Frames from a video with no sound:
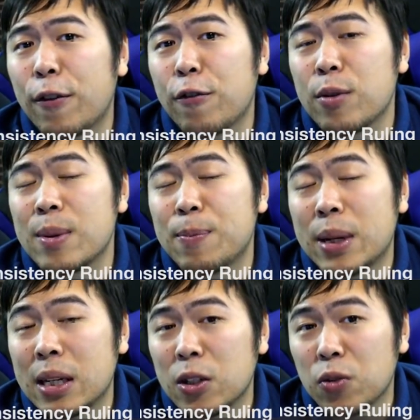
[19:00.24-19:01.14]
for
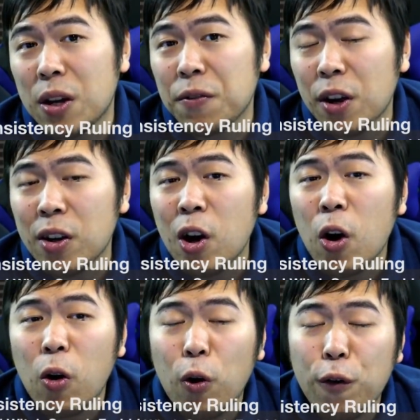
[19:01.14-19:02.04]
Forbidden Graveyard,
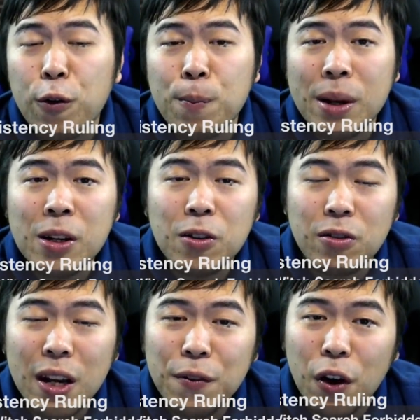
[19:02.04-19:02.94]
or Forbidden
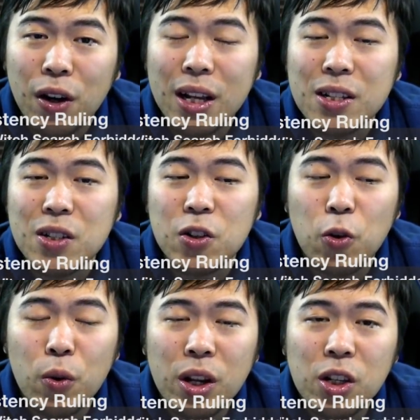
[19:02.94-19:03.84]
Graveyard is
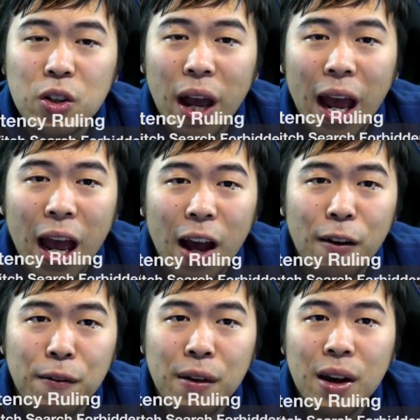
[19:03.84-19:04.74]
going to
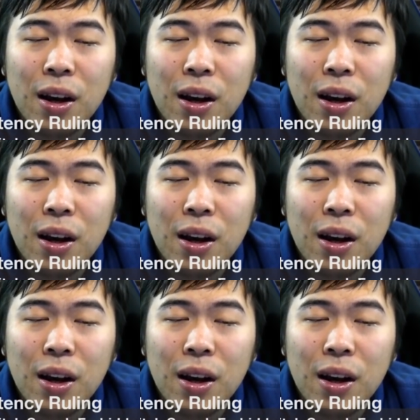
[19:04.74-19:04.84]
have